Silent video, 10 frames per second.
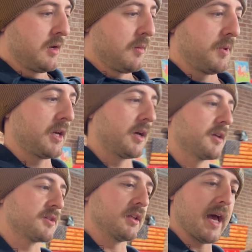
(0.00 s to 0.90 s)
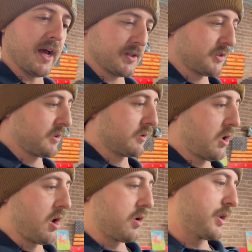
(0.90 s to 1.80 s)
because the last
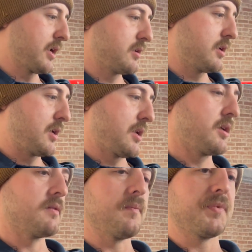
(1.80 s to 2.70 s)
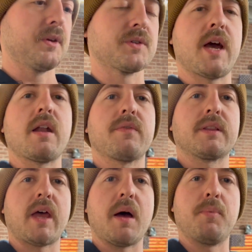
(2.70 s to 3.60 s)
car that I did, it was kind of
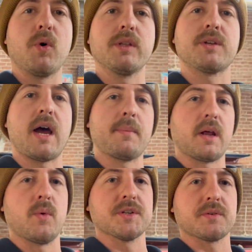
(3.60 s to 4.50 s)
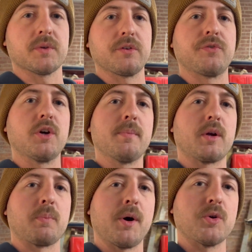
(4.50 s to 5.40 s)
at that point in time when I wasn't really filming
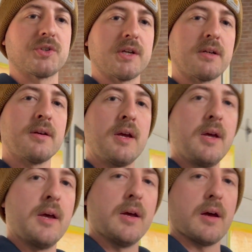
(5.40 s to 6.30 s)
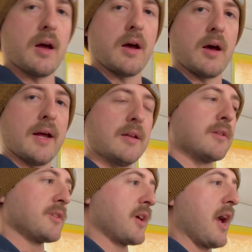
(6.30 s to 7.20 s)
or posting. I
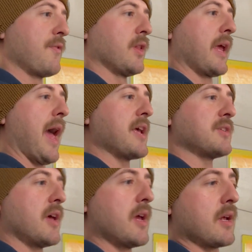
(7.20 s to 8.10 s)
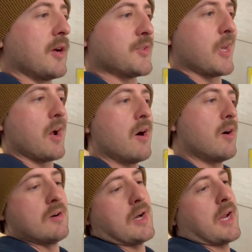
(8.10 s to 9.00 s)
didn't siphon the gas tank, and I was like,
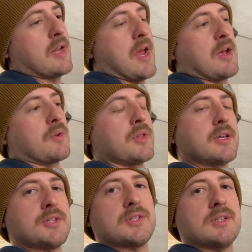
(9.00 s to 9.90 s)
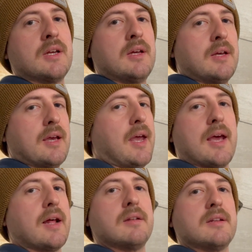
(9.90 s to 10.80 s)
oh, I can handle this.
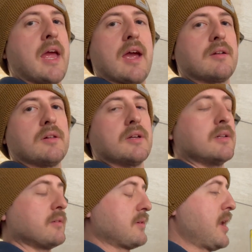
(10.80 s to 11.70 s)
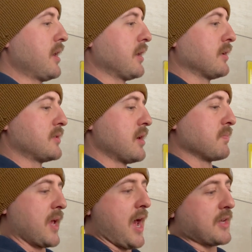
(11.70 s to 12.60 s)
And I didn't handle it and
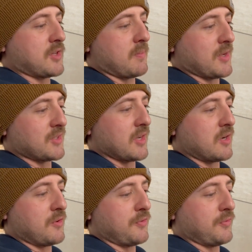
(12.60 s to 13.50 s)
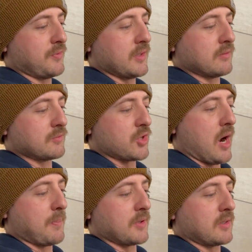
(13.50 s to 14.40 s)
dumped gas on myself and
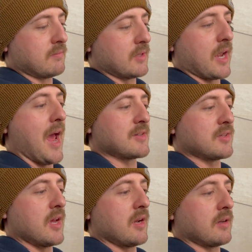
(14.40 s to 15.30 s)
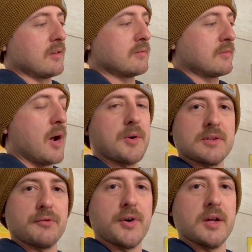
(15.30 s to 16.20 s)
dropped the gas tank, and that
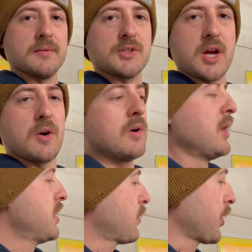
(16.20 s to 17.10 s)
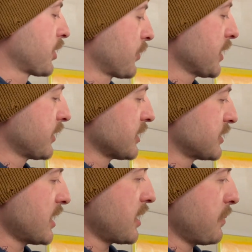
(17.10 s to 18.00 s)
wasn't fun. So we're gonna rig this
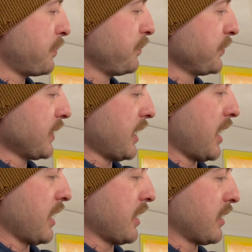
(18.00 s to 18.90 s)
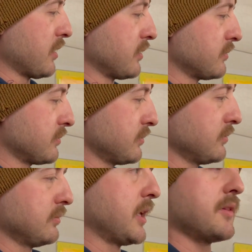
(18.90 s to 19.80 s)
setup and
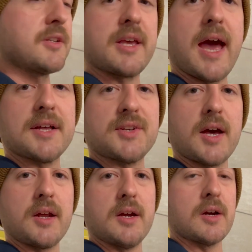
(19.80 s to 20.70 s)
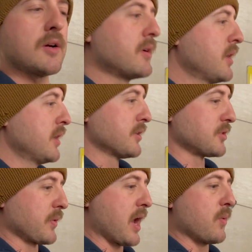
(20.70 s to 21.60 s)
get this gas out of here,
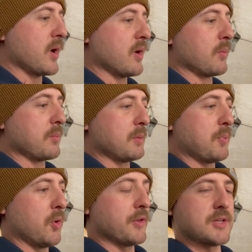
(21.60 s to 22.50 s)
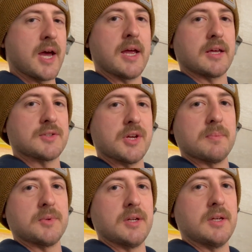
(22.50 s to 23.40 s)
so that way when we pull the tank, it's
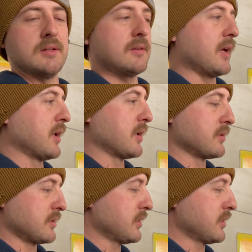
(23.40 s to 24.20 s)
empty and